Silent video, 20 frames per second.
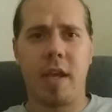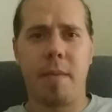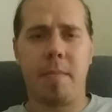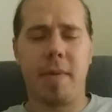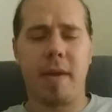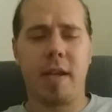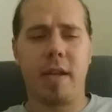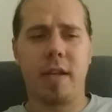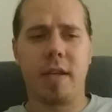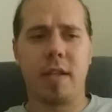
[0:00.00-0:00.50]
I
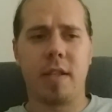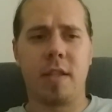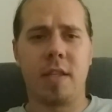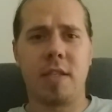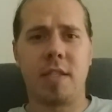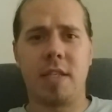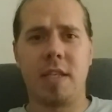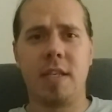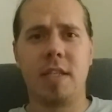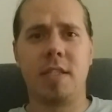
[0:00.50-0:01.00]
mean,
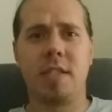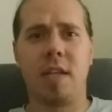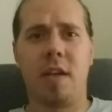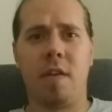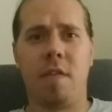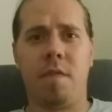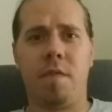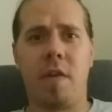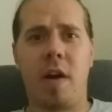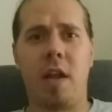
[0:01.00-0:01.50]
this is
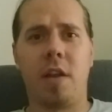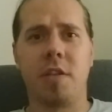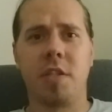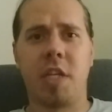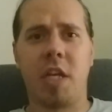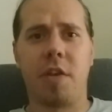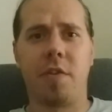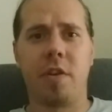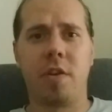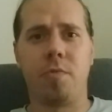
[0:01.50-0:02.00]
a
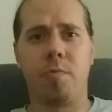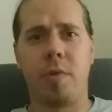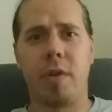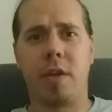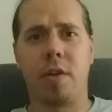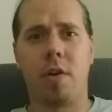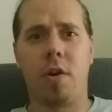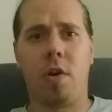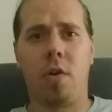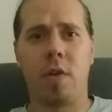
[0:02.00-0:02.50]
voluntary
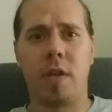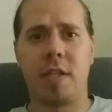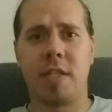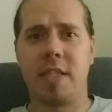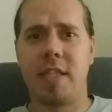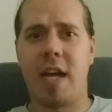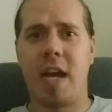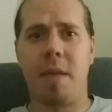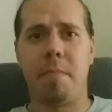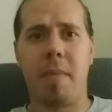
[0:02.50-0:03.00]
recall.
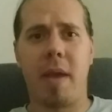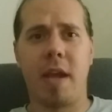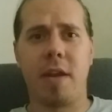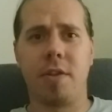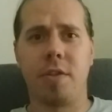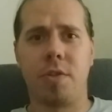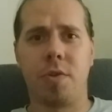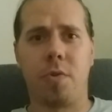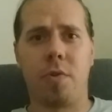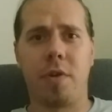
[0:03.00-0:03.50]
It's not
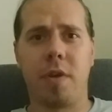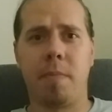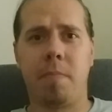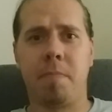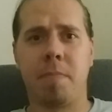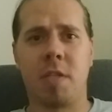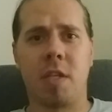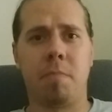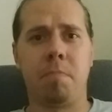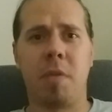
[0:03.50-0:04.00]
mandatory.
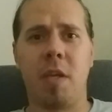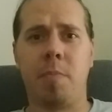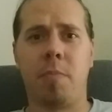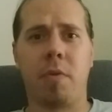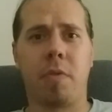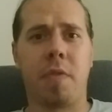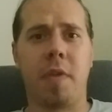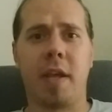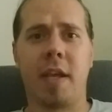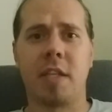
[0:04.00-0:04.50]
Some
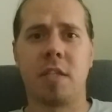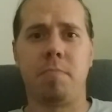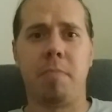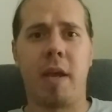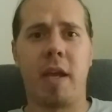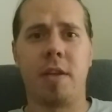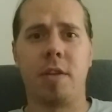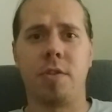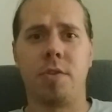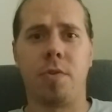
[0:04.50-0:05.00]
people think it's
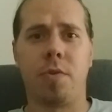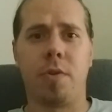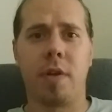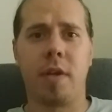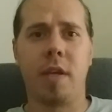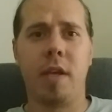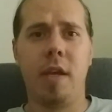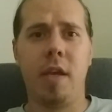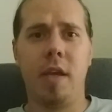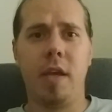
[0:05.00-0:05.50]
mandatory.